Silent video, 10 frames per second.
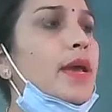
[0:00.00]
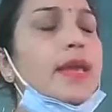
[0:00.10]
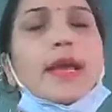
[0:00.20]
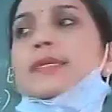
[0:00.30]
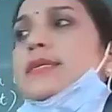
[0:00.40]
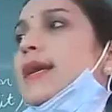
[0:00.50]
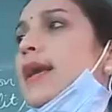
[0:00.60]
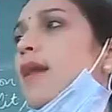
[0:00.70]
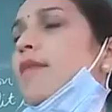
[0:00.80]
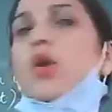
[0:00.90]
Yesterday,
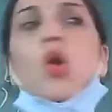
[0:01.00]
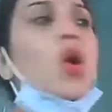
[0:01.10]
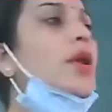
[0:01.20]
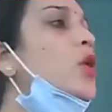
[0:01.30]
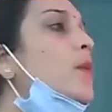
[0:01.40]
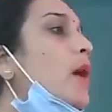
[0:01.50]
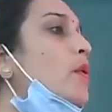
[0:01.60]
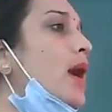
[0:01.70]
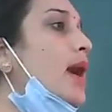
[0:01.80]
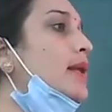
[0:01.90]
I have told you
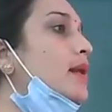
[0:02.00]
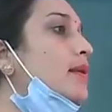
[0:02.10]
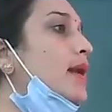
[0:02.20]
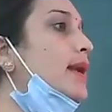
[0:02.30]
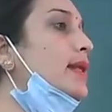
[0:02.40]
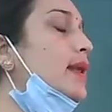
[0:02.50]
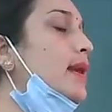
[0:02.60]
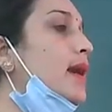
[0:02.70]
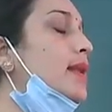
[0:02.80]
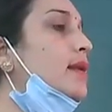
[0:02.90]
about article writing. That
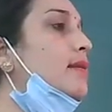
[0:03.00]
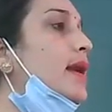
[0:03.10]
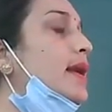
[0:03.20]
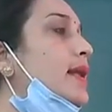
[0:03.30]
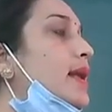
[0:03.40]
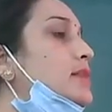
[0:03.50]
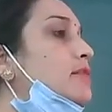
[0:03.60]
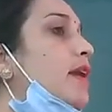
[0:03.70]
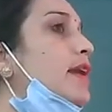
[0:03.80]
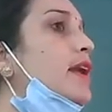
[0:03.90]
article writing is
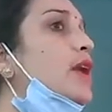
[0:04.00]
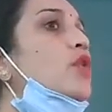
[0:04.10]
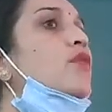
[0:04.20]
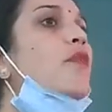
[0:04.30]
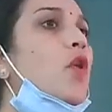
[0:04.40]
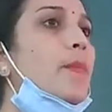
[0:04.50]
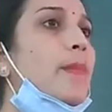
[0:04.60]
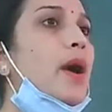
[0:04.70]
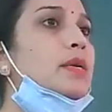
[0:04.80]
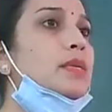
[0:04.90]
divided into 4
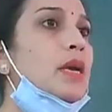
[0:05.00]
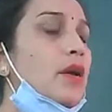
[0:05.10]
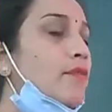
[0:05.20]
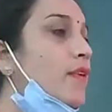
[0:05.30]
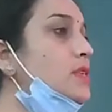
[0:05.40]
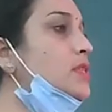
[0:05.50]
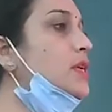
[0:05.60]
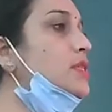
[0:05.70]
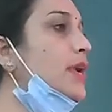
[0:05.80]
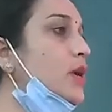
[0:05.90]
parts. First
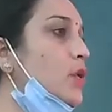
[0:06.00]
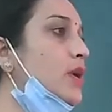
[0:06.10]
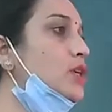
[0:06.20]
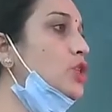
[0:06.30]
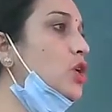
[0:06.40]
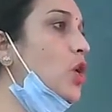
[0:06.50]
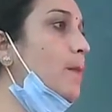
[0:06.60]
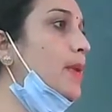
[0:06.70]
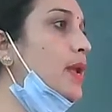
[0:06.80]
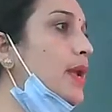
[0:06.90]
is introduction
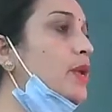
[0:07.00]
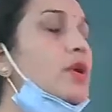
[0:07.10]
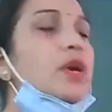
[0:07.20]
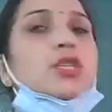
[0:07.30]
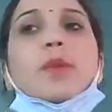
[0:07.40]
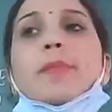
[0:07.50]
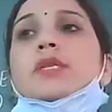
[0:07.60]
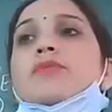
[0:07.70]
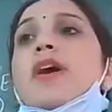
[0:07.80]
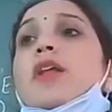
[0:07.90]
topic. Introduction
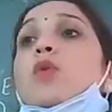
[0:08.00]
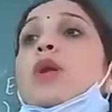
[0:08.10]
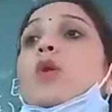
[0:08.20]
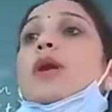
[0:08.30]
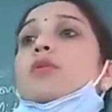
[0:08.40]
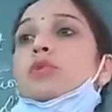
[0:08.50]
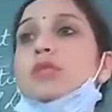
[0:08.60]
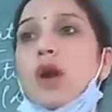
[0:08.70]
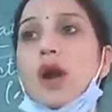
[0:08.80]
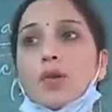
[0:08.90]
means when you are going to
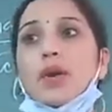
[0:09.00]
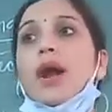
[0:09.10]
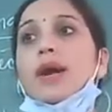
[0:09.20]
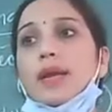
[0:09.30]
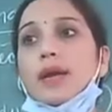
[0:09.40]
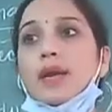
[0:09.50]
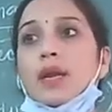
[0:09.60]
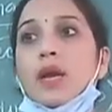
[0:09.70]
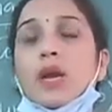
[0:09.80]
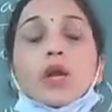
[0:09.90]
start your
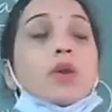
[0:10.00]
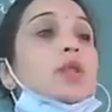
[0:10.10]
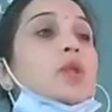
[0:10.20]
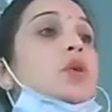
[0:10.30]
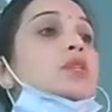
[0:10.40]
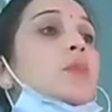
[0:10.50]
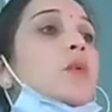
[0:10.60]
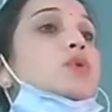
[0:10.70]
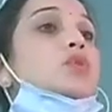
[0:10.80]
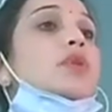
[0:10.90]
article, you are not
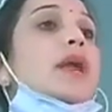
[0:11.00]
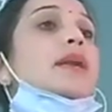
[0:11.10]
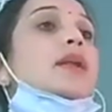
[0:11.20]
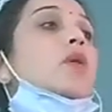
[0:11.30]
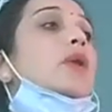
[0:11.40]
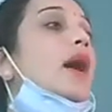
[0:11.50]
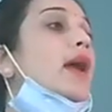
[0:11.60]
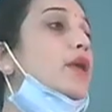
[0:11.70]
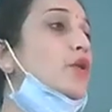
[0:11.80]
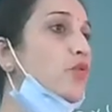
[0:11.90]
supposed to write down
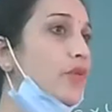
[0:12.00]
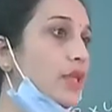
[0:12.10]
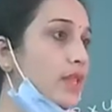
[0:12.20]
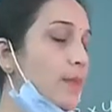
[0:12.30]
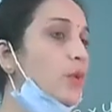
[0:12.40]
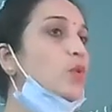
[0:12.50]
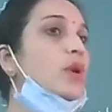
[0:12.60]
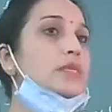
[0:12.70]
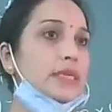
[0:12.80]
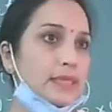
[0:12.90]
I, you, we, they,
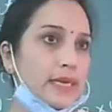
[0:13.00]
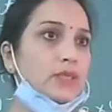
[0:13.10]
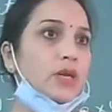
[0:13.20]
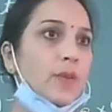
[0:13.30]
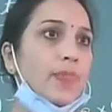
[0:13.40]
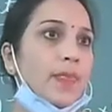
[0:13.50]
plurals, etc.